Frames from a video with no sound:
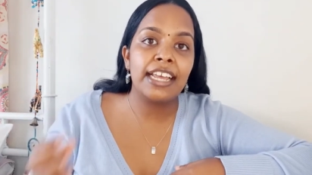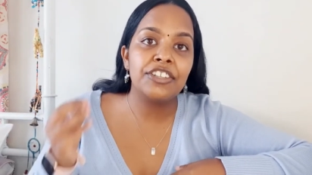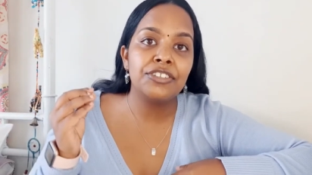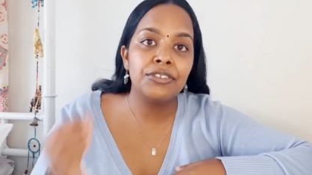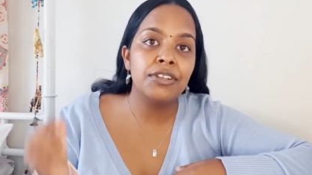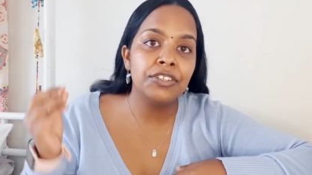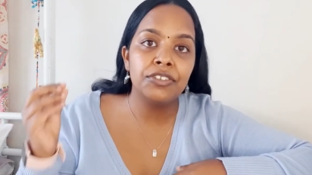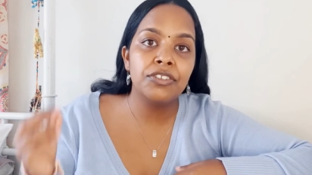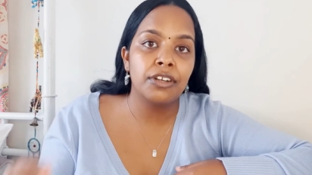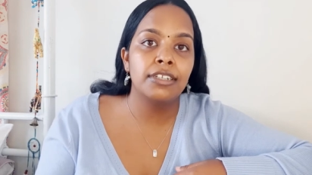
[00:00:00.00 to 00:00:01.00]
as soon as you
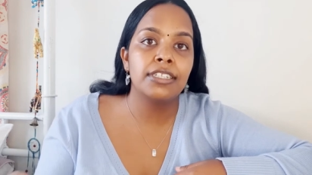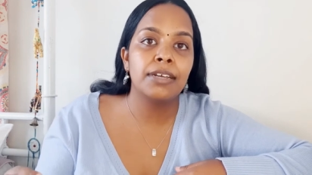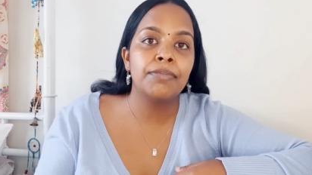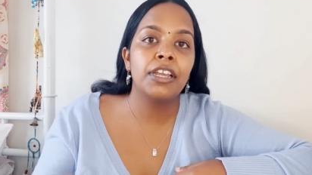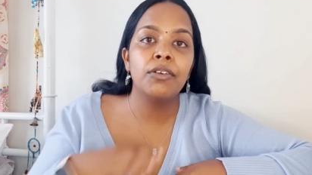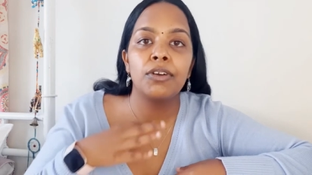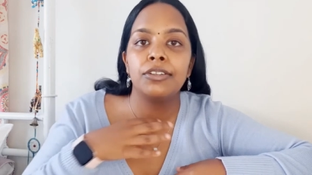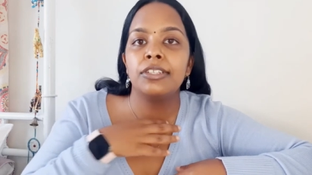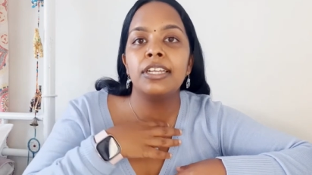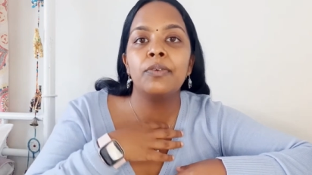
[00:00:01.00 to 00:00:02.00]
start something
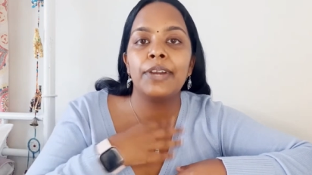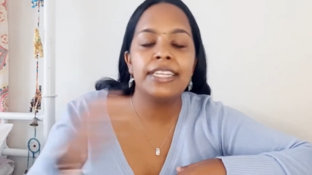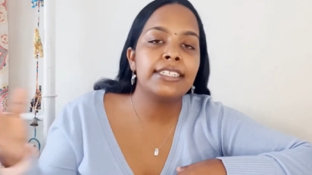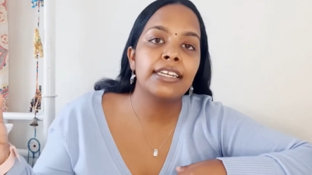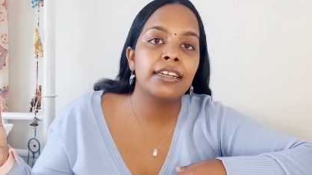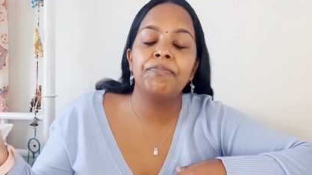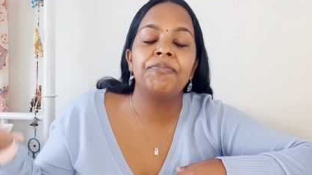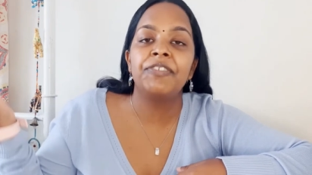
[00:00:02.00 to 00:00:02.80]
rather than waiting